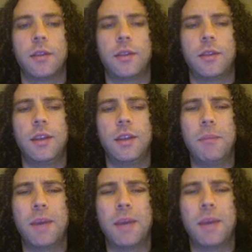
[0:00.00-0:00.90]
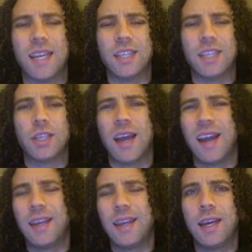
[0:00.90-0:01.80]
The name extension
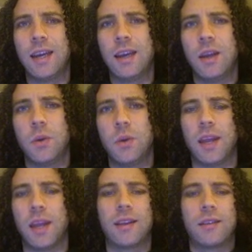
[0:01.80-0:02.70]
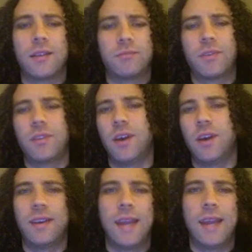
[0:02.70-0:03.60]
idea, like
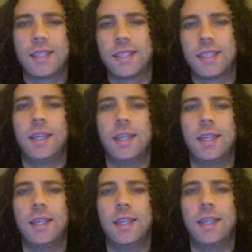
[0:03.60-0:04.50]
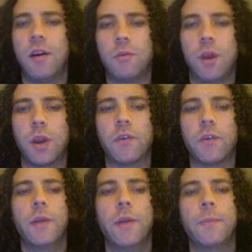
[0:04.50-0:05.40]
.txt, .mov, whatever,
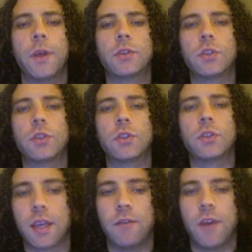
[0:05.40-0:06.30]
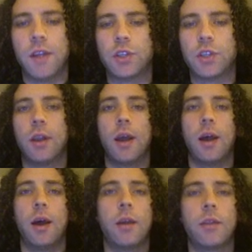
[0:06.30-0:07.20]
those are just a convention.
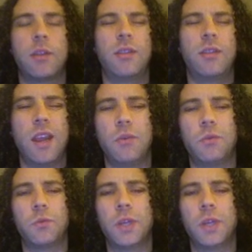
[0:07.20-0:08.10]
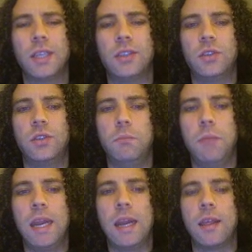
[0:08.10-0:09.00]
They don't really
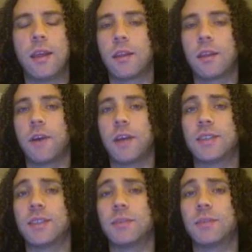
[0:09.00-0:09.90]
mean anything to the file system